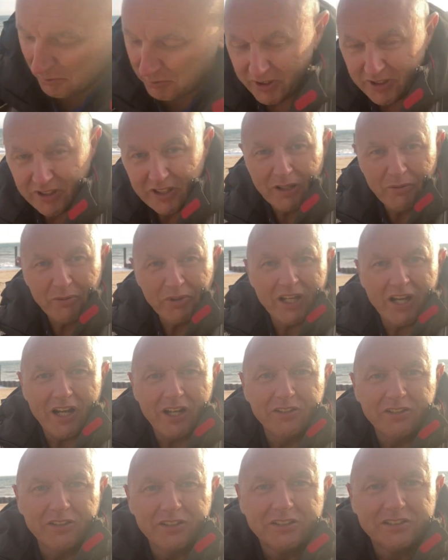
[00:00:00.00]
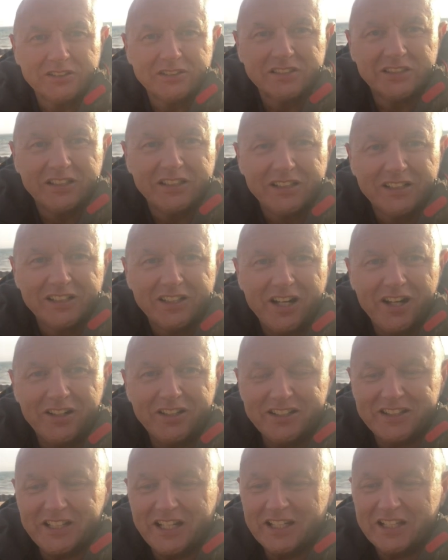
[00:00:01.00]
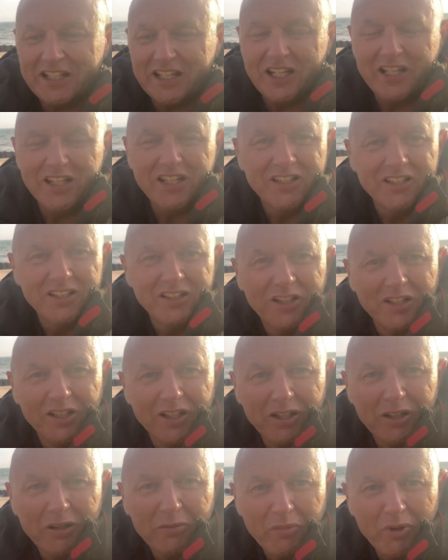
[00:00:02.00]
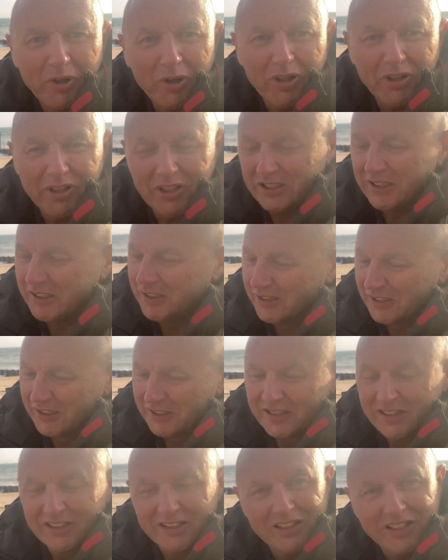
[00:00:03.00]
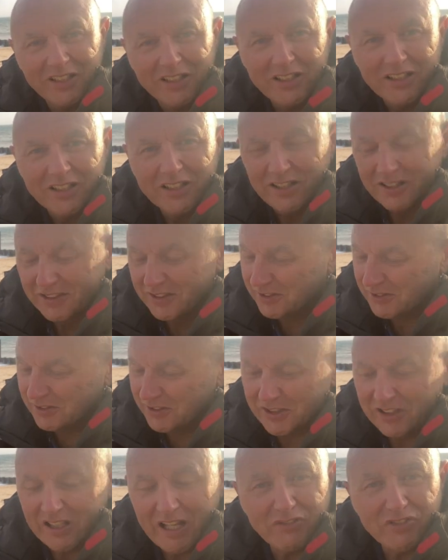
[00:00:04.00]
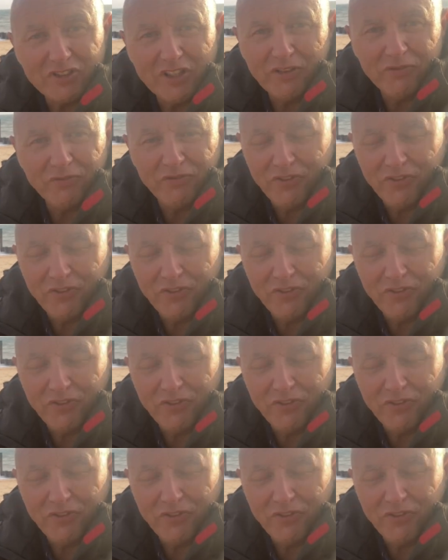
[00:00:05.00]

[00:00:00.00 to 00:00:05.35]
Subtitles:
But there we go. Only dinky, but just love seeing